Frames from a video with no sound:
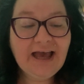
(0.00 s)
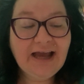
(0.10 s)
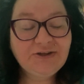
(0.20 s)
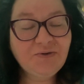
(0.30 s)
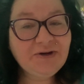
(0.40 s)
I
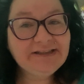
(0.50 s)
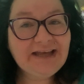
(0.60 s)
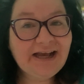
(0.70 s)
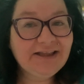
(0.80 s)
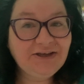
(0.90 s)
don't
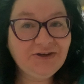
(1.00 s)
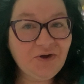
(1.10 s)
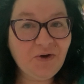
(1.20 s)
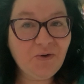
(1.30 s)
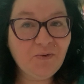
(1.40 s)
exactly
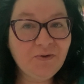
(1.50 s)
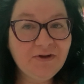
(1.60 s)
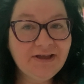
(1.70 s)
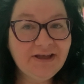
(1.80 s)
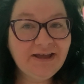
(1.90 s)
know
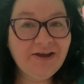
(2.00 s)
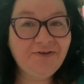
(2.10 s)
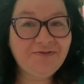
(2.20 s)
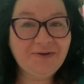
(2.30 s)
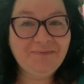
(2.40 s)

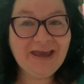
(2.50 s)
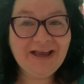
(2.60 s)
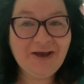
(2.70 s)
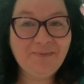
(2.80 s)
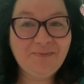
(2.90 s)
if the
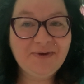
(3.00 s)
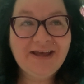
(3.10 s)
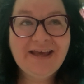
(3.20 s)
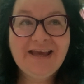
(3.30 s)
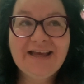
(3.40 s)
makeup
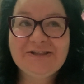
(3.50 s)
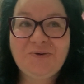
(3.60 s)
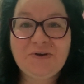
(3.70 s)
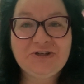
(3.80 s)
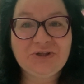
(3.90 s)
is
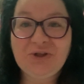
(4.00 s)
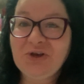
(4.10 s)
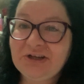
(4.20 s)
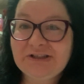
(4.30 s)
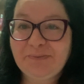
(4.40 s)
going to
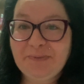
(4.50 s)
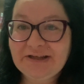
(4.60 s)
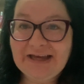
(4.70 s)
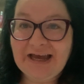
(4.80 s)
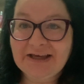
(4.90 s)
look
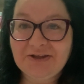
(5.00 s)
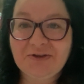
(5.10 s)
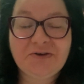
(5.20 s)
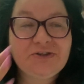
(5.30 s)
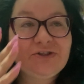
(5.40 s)

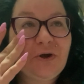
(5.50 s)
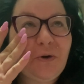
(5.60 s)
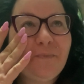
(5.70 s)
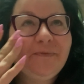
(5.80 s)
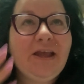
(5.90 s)
spectacular.
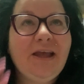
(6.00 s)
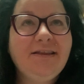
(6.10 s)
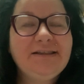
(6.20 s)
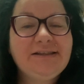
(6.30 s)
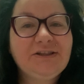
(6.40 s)
So
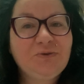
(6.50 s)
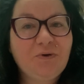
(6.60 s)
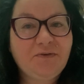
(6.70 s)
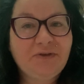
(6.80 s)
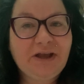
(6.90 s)
this is sort
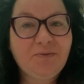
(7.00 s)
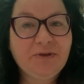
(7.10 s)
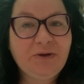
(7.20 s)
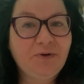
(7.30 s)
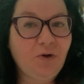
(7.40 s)
of like what
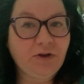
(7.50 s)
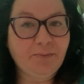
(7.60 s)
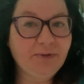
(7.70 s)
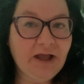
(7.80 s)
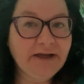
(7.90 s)
they would call a
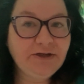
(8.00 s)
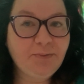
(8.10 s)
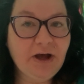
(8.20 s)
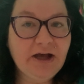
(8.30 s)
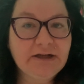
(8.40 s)
blind
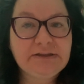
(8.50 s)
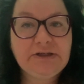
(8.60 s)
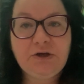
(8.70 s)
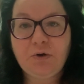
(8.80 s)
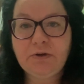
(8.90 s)
box,
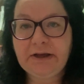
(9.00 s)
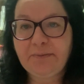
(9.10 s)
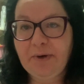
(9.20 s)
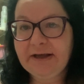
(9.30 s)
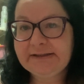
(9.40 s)
you know, like
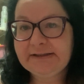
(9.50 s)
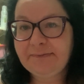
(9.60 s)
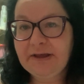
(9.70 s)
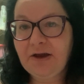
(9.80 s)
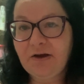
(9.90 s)
buying
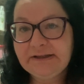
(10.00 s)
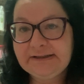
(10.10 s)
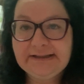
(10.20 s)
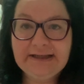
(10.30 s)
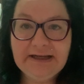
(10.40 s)
something
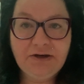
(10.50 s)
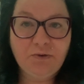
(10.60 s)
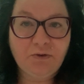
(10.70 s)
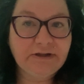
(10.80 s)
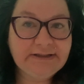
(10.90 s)
unseen
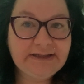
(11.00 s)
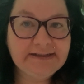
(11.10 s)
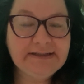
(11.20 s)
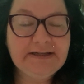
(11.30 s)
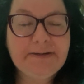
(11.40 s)
or
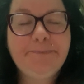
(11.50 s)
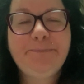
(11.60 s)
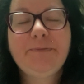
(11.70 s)
untested.